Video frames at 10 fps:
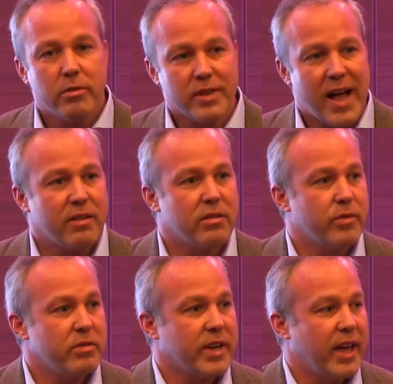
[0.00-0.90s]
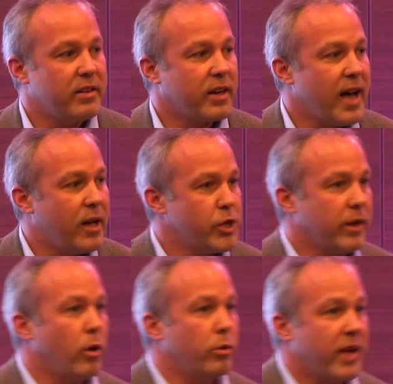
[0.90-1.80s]
there's a lot of sophisticated technology that
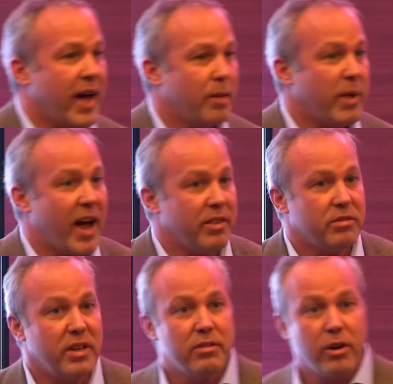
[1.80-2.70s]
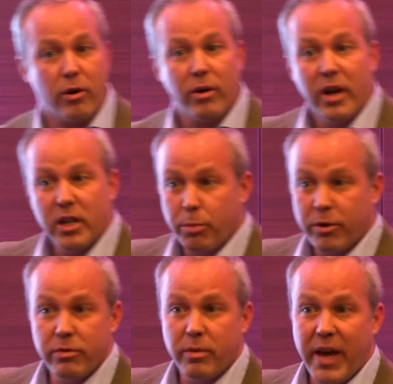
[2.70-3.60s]
goes on behind the scenes here to
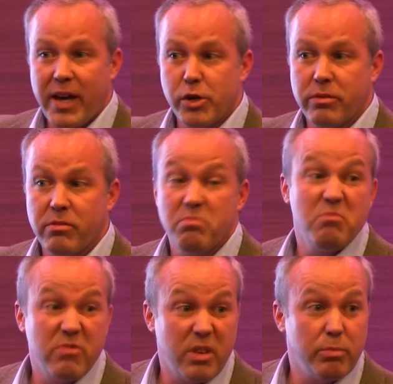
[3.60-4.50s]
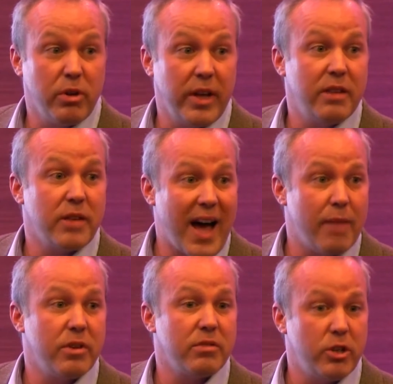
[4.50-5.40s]
produce a page as simple and as
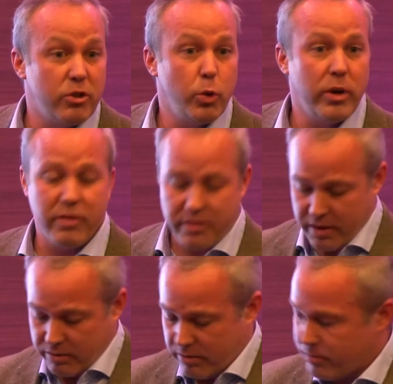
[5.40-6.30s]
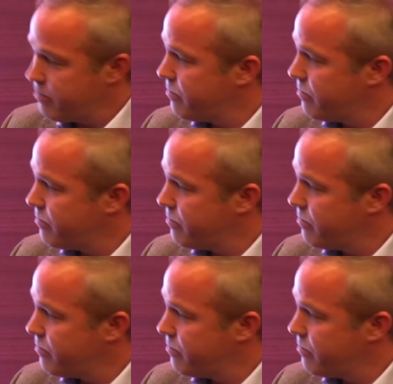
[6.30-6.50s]
obvious and intuitive as this.